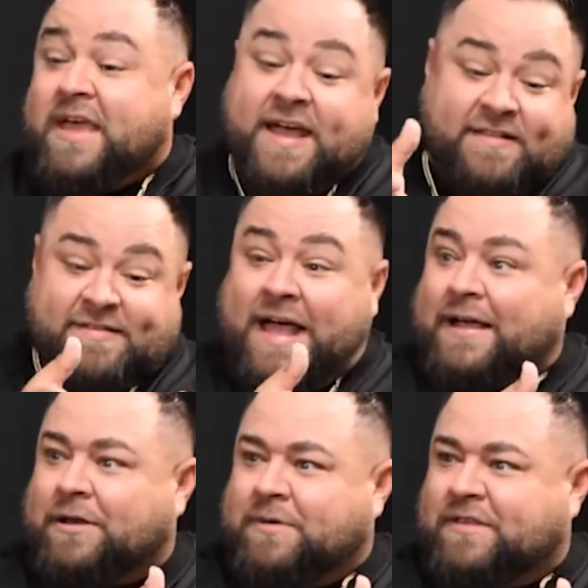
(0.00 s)
It's not
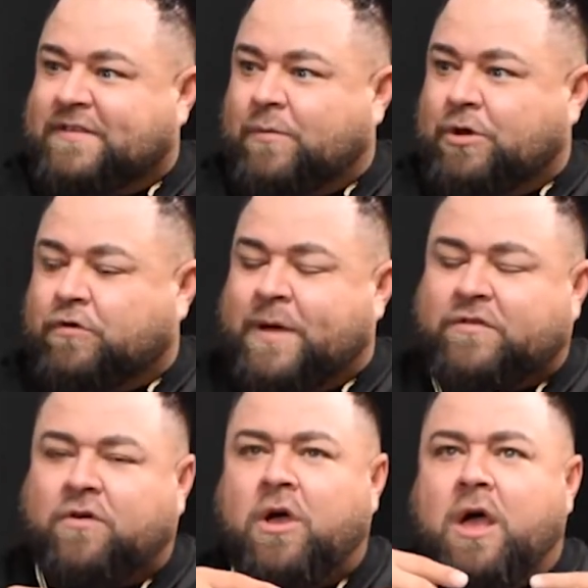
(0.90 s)
going to be the same when he goes back.
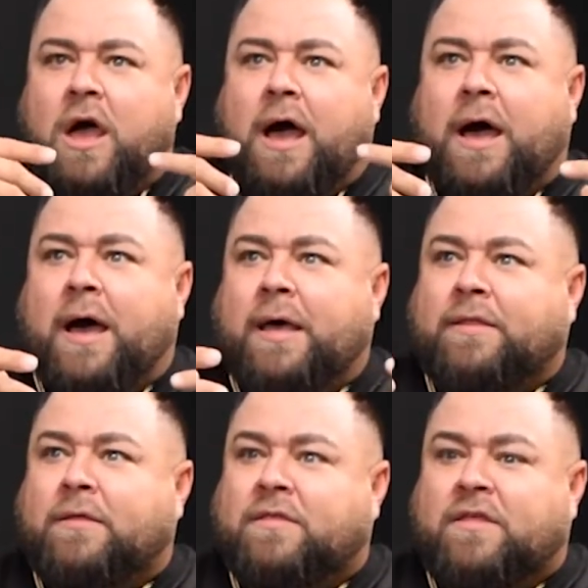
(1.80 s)
So
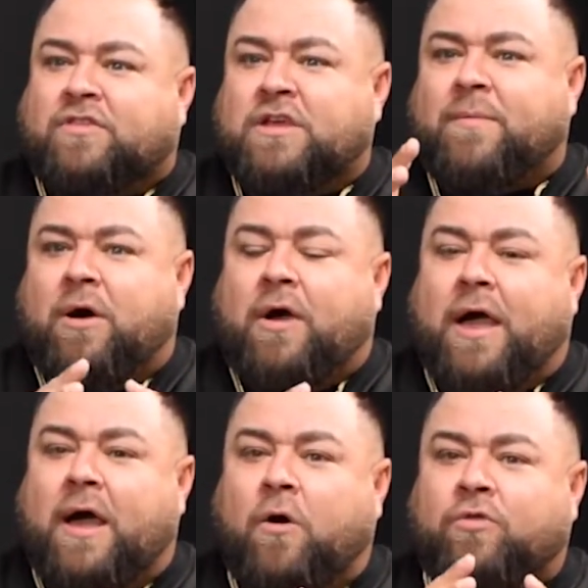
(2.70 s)
think about
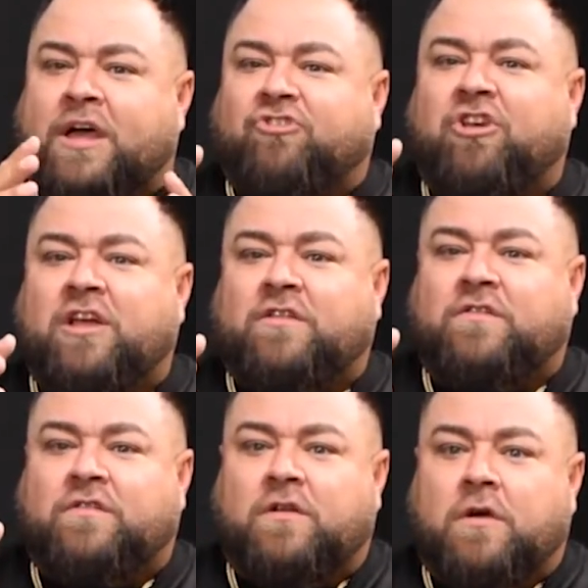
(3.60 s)
how that
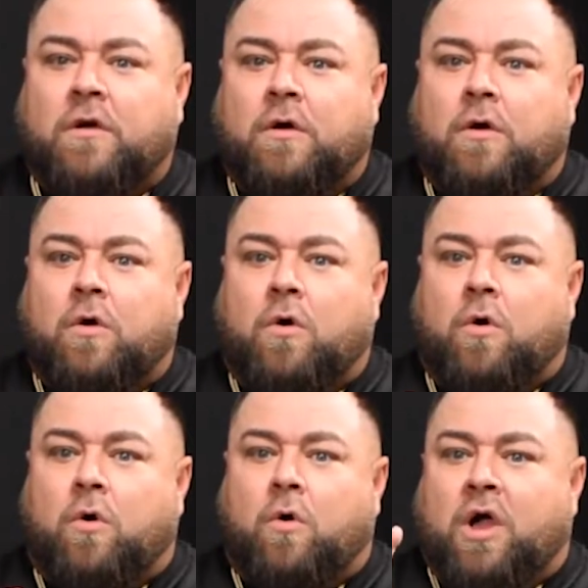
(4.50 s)
changed
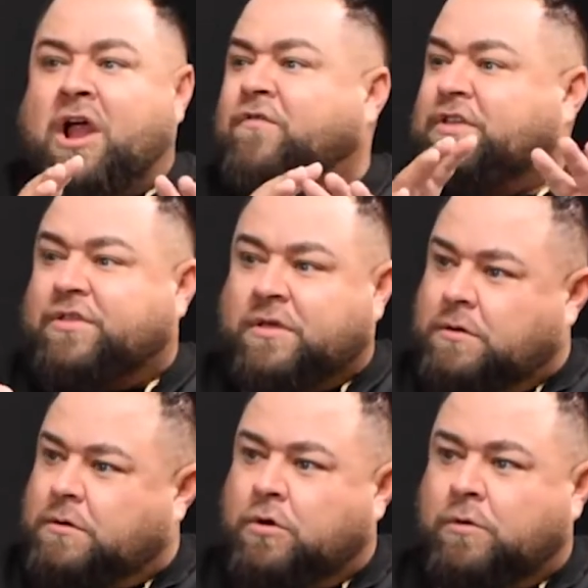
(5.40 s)
everything.
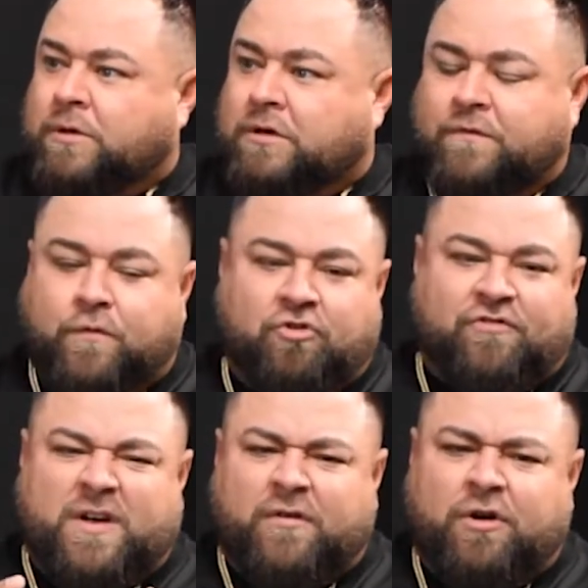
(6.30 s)
You know what I mean?
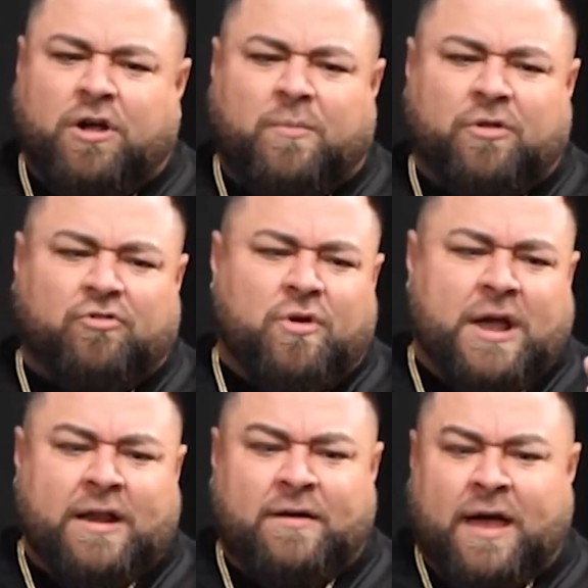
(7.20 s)
Fortune 500 companies going
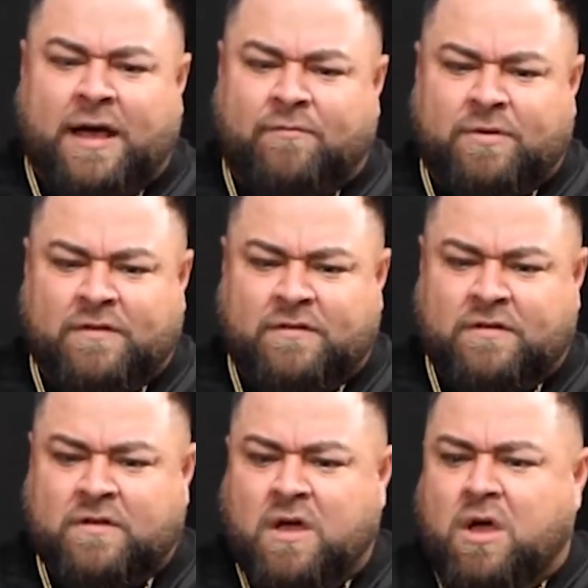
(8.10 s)
out of
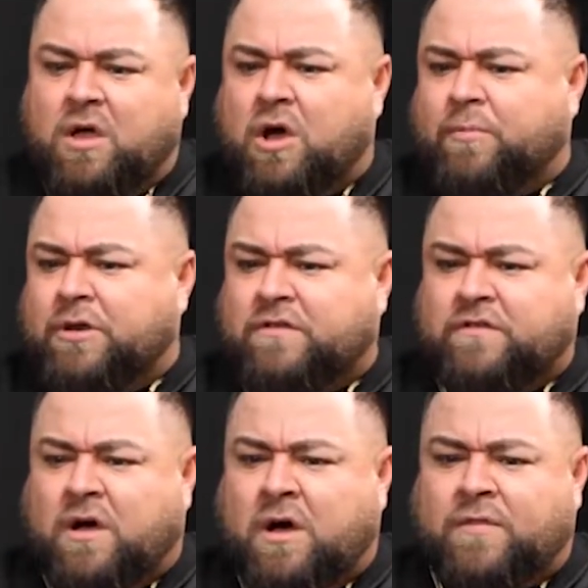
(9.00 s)
business, companies
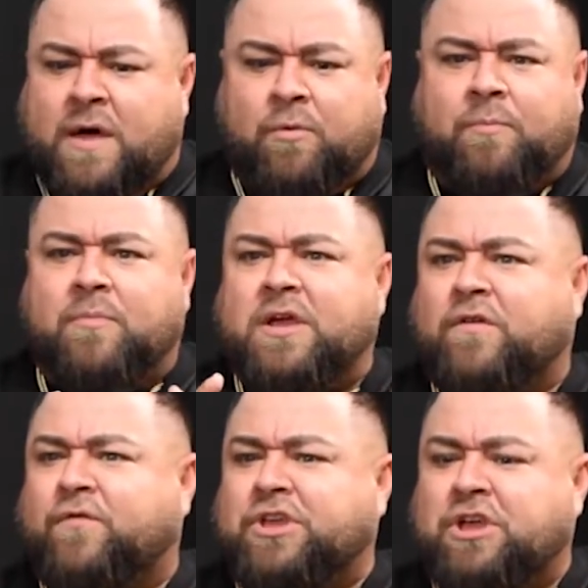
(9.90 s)
that were here
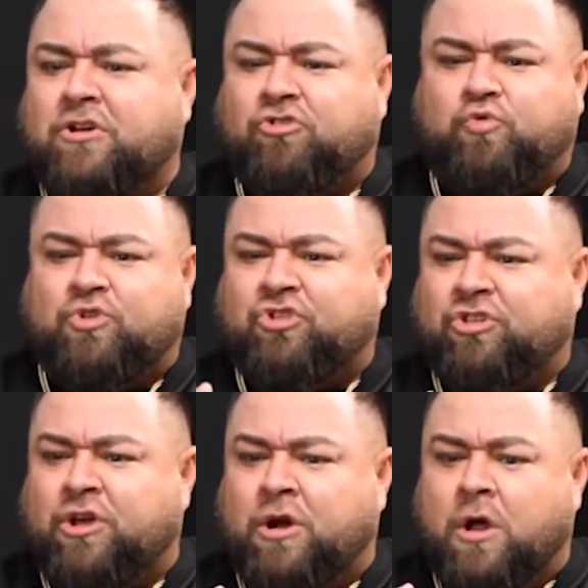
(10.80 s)
for years
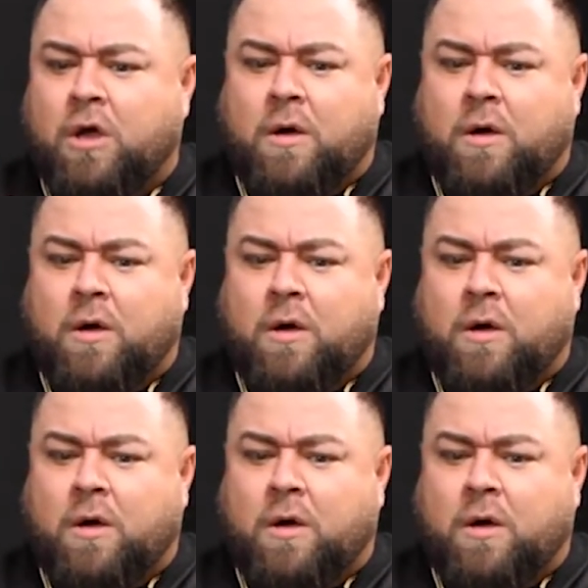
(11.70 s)
switching their